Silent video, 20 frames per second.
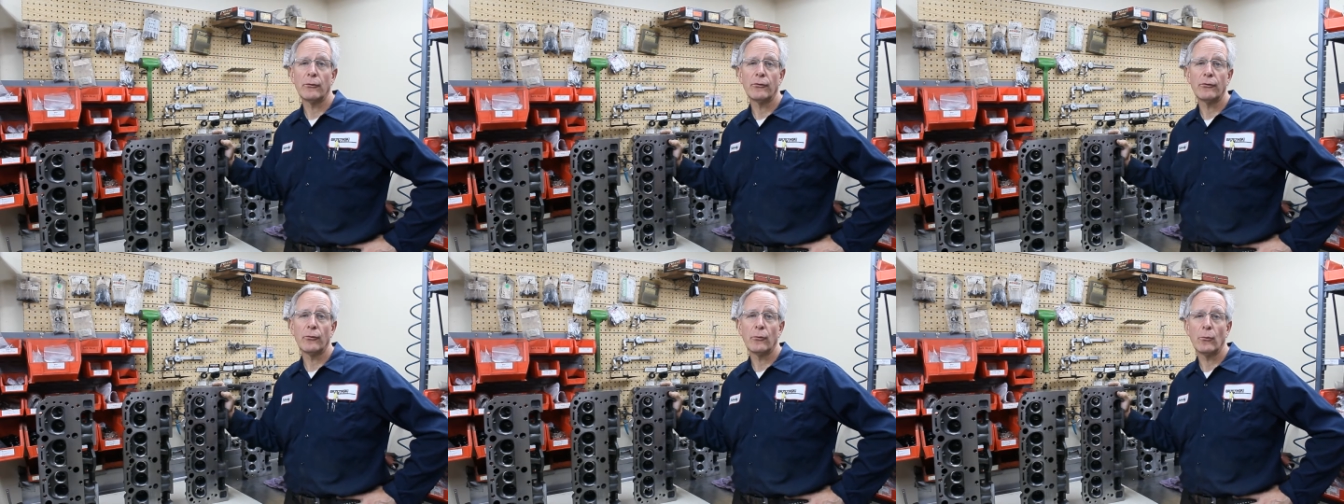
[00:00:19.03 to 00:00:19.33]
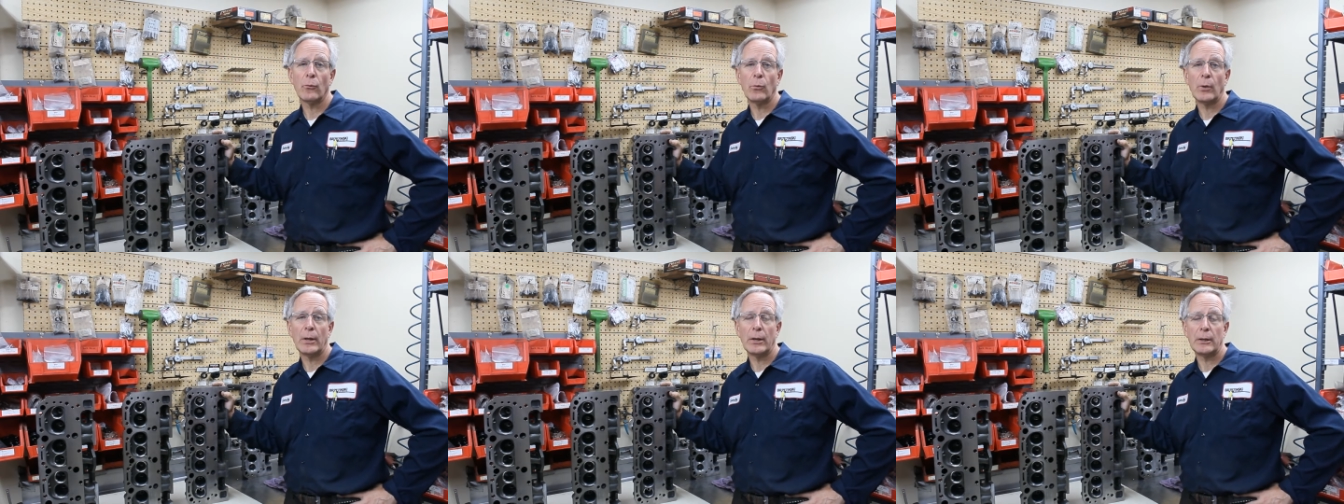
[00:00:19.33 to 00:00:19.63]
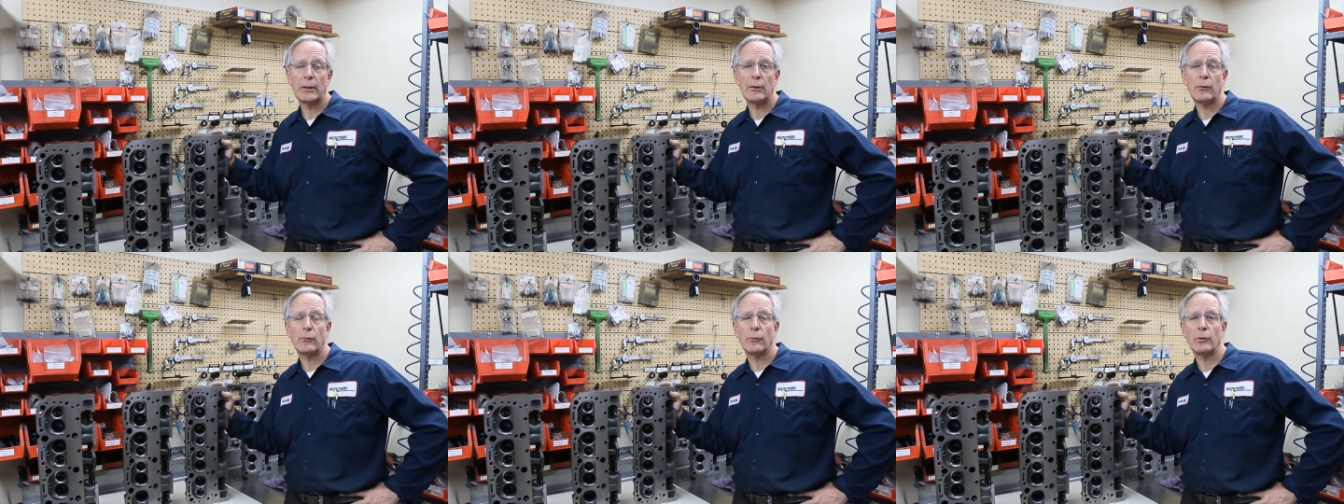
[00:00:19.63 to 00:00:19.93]
So
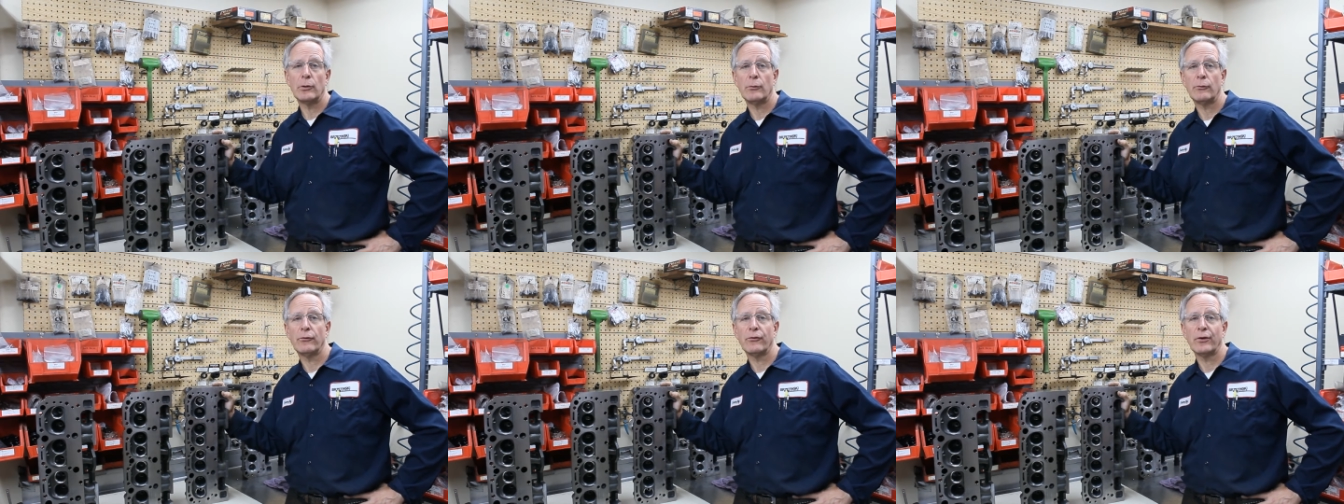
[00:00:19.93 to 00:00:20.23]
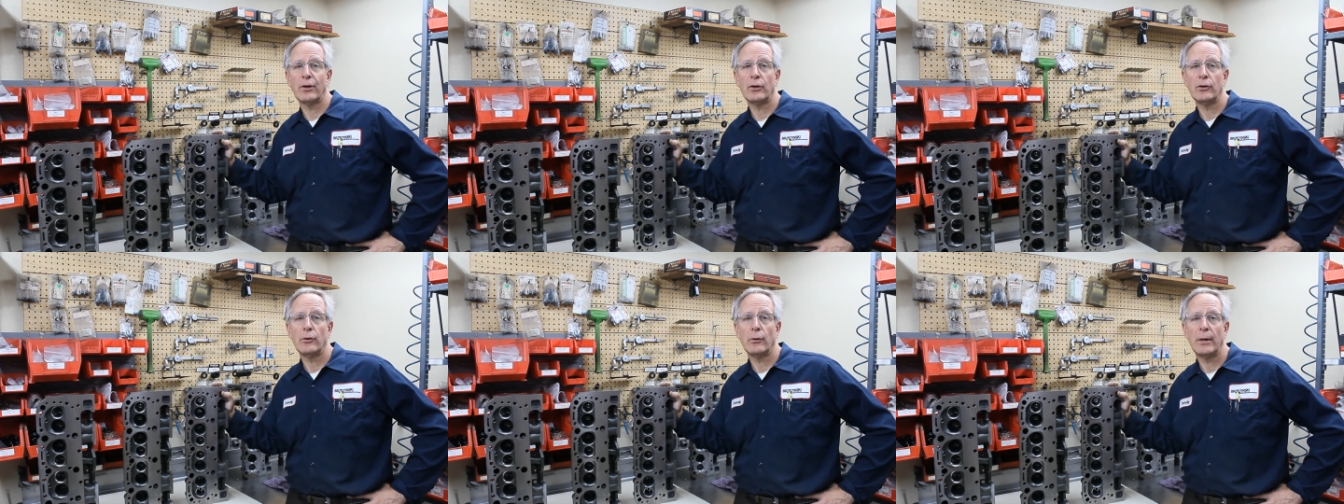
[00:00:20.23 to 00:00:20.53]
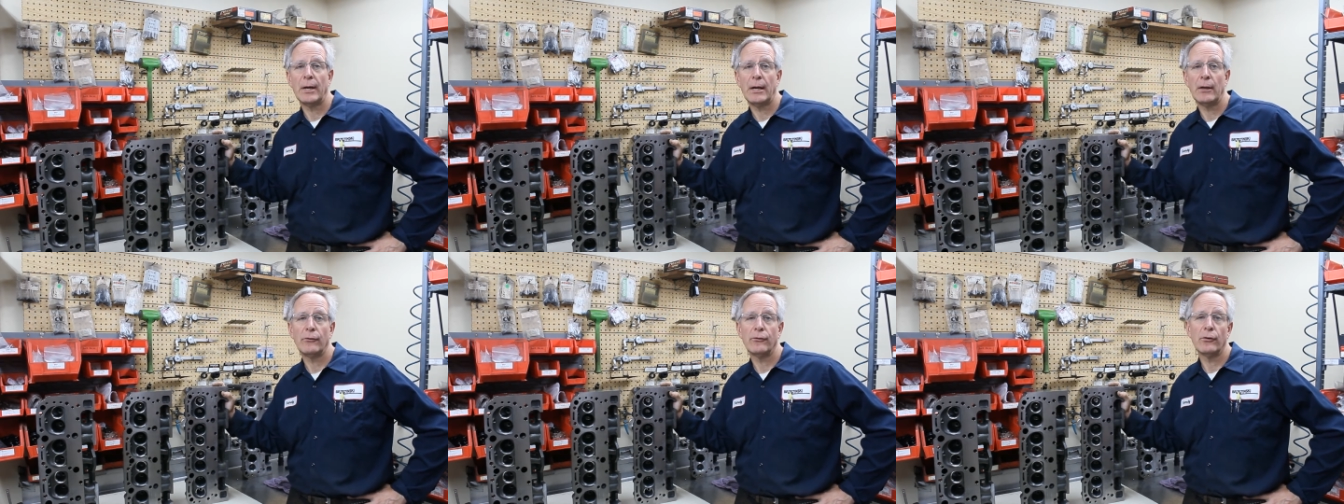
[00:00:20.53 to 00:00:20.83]
when either you send
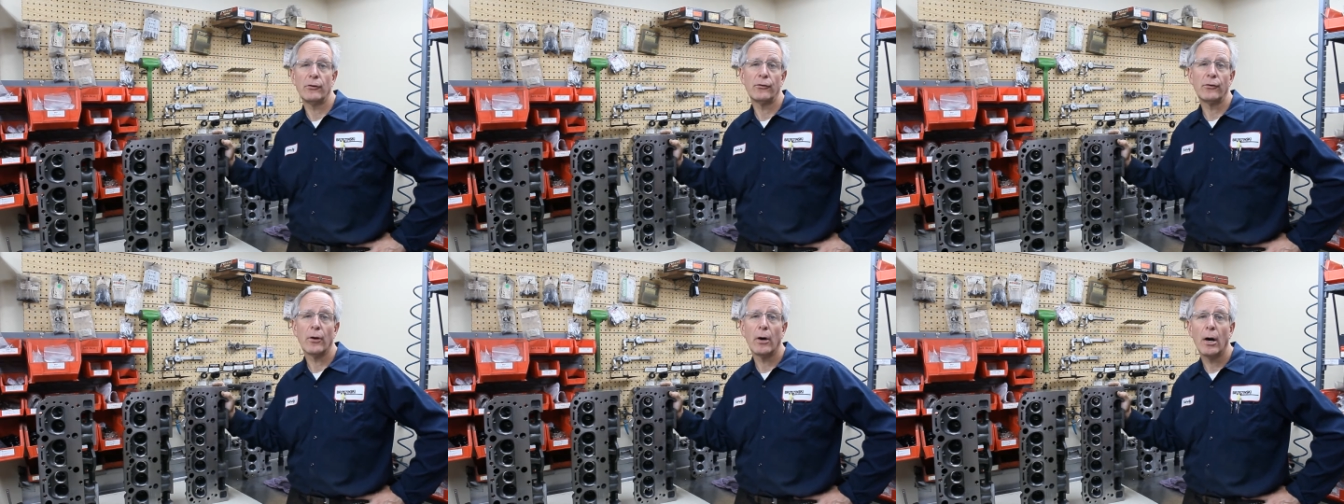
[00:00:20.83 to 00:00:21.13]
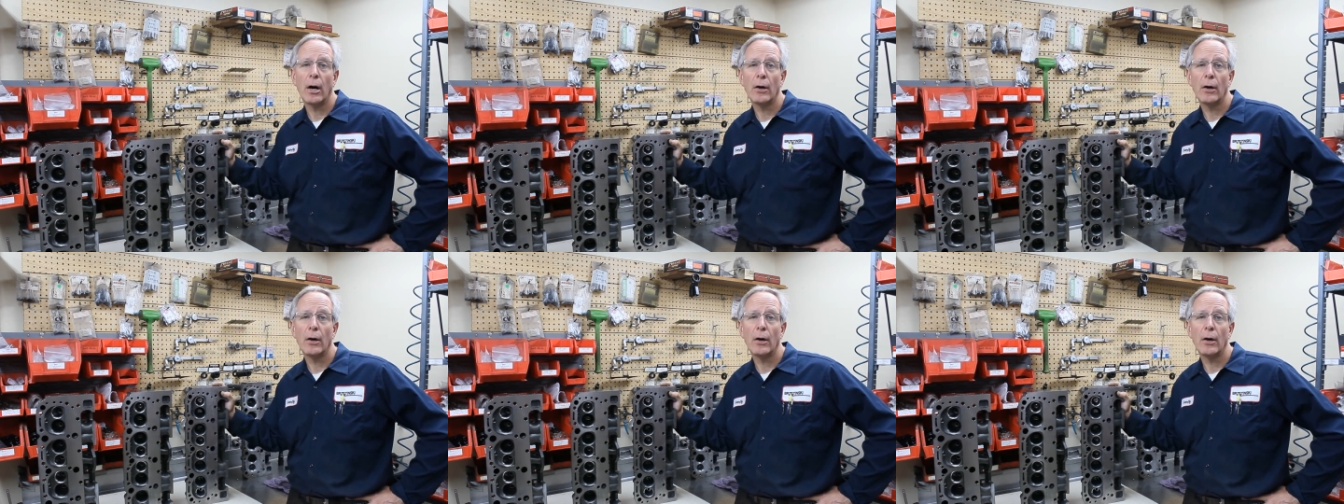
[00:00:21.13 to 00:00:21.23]
your heads into